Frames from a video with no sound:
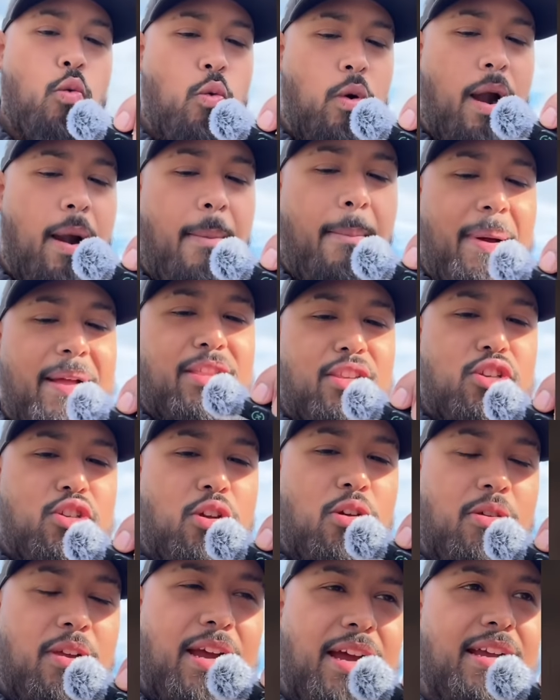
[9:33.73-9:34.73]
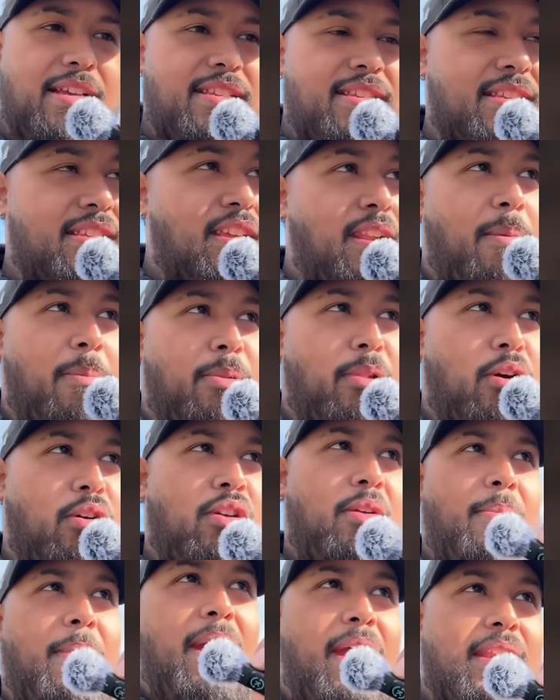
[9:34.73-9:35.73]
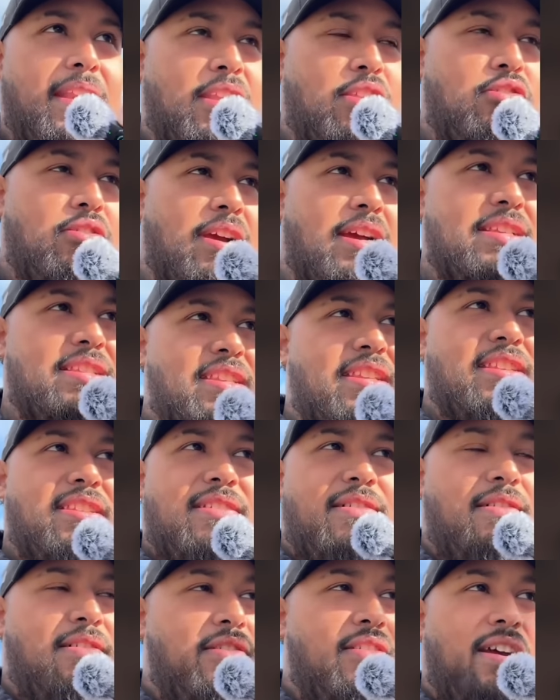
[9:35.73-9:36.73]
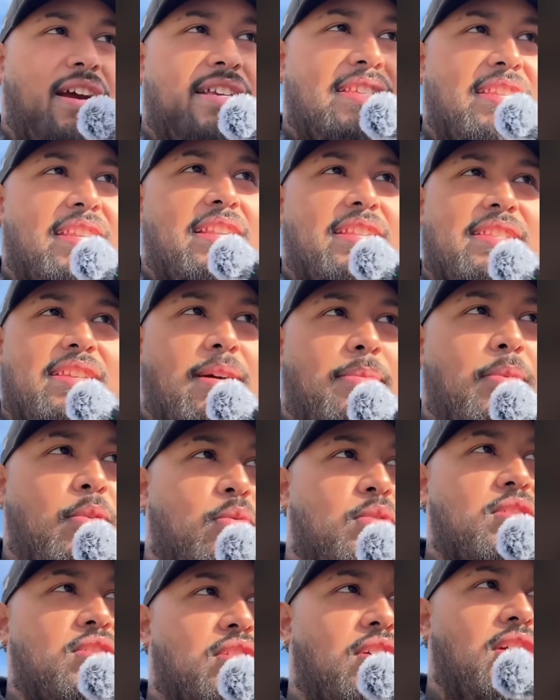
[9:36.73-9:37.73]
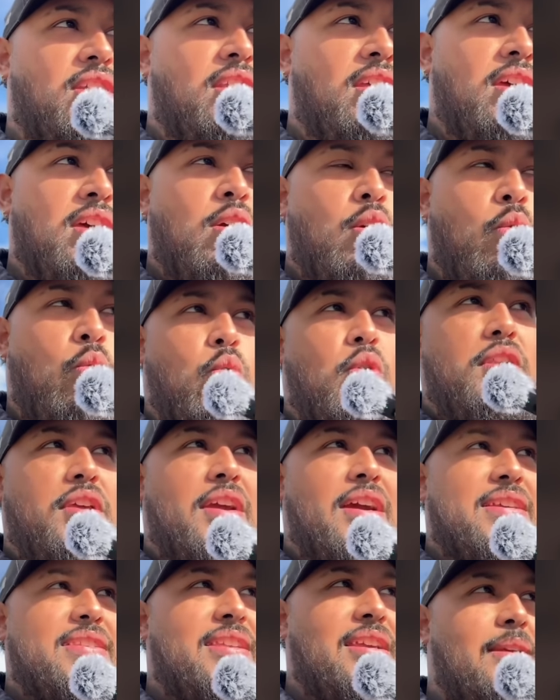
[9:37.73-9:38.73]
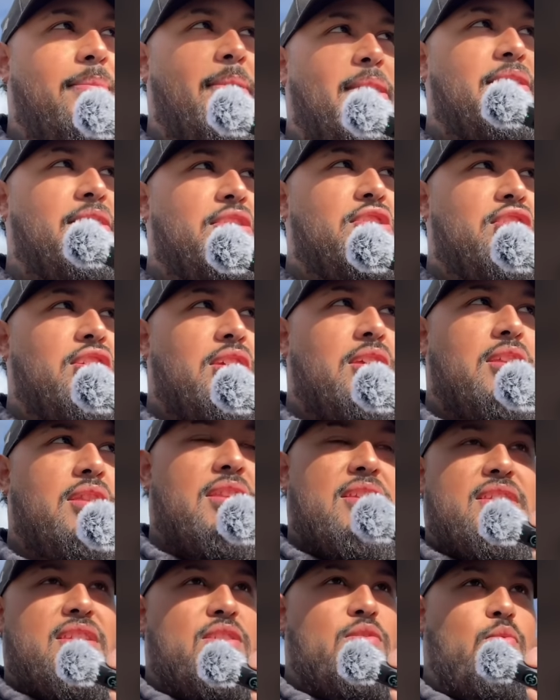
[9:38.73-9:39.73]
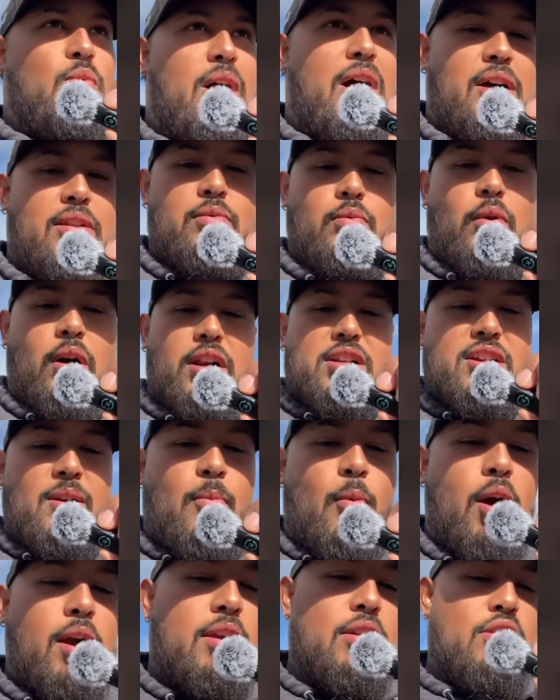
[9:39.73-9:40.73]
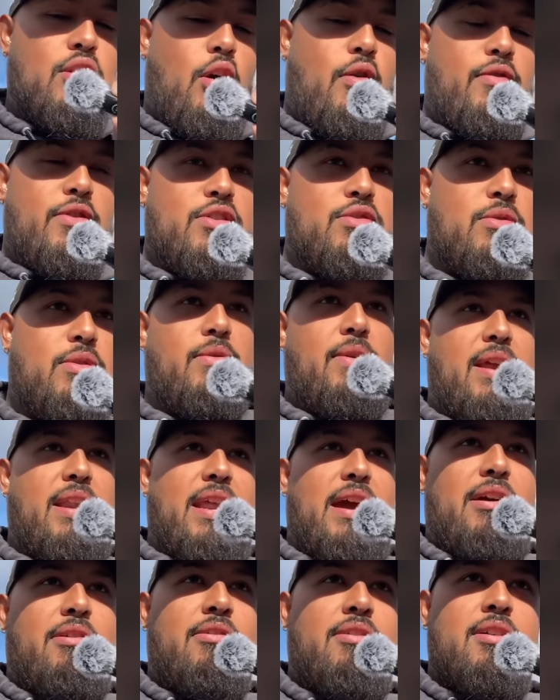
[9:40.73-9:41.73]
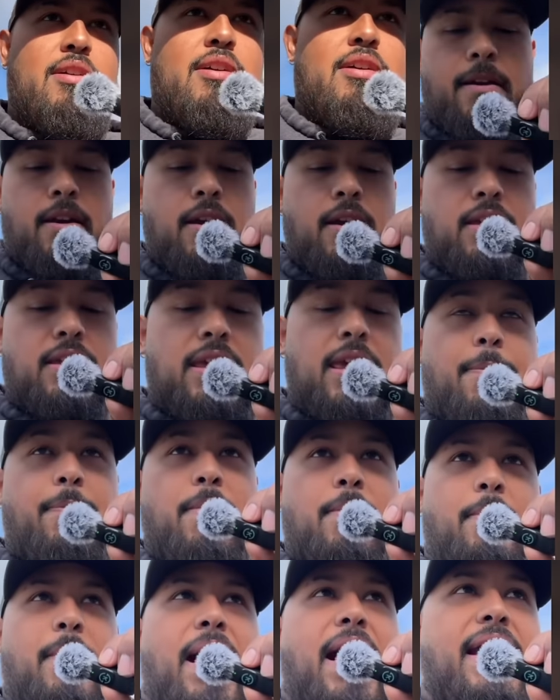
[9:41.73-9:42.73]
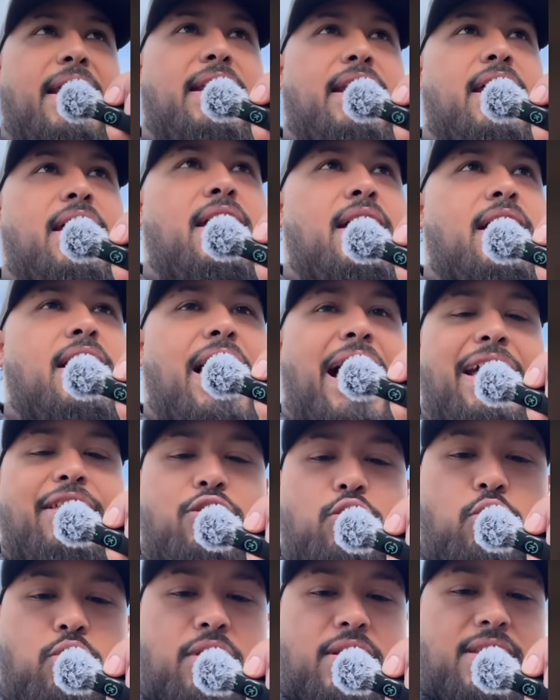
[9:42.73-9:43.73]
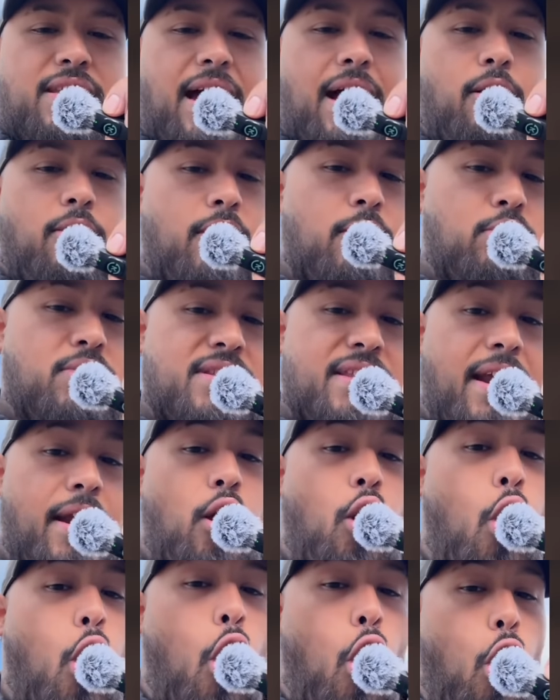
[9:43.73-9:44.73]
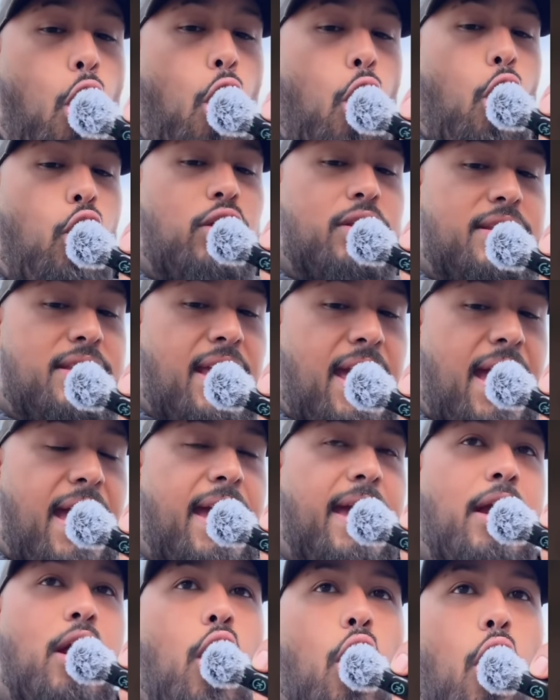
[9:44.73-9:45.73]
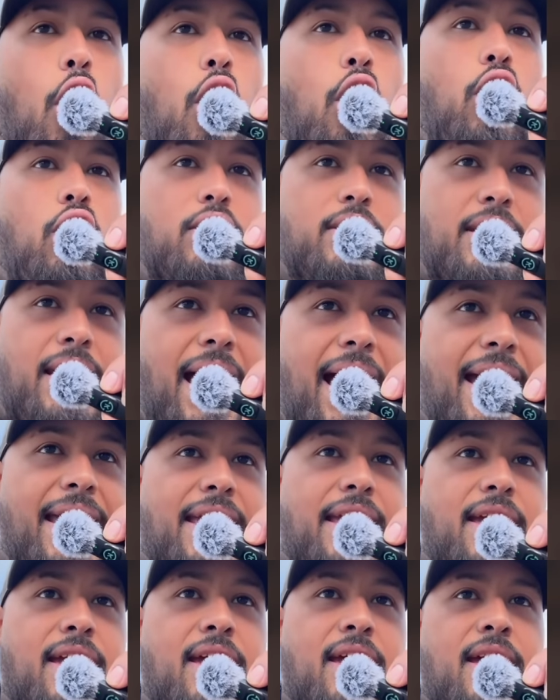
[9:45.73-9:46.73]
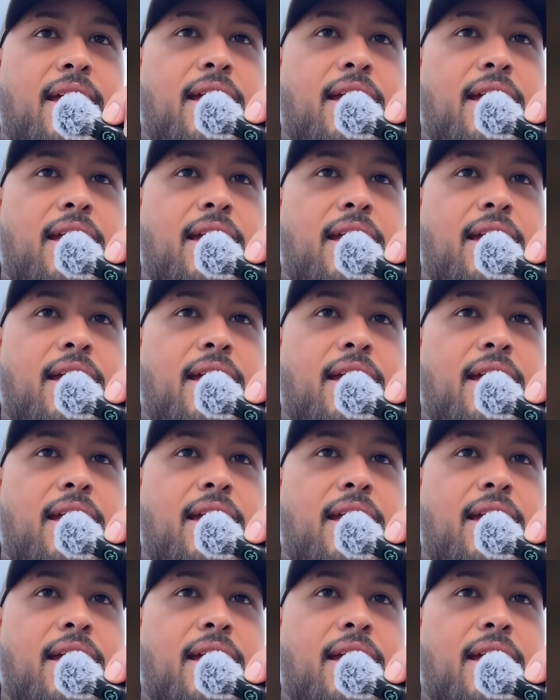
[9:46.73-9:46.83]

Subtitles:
What I'm about to show you guys is going to blow your mind and you guys need to tell me what's good. What do you guys think about this shit? This is wild. Watch. I'm walking over to it right now. Keep in mind, I threw this out. It was there all day, all night.